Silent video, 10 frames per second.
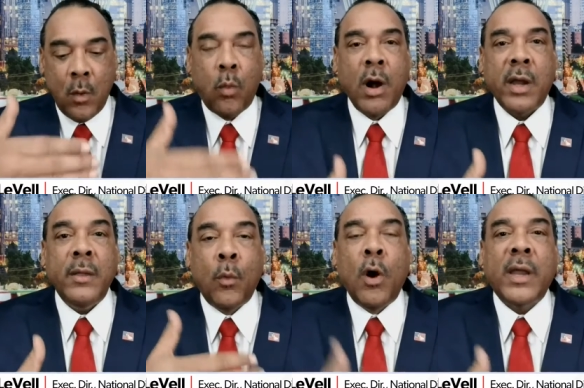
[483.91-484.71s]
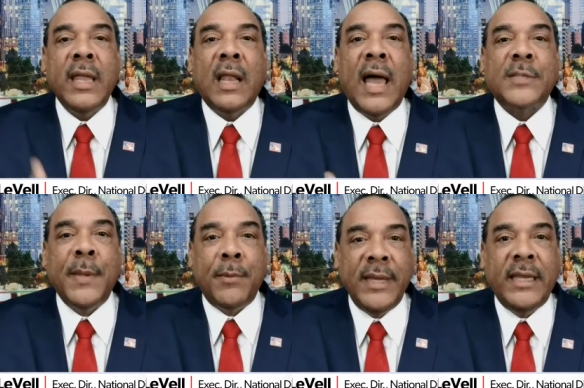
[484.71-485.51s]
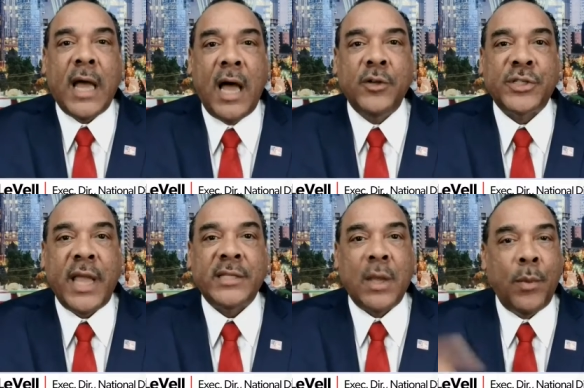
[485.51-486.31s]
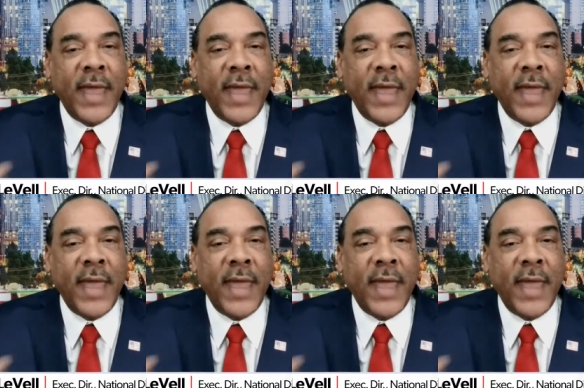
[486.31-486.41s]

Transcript: work, working class people need to understand something.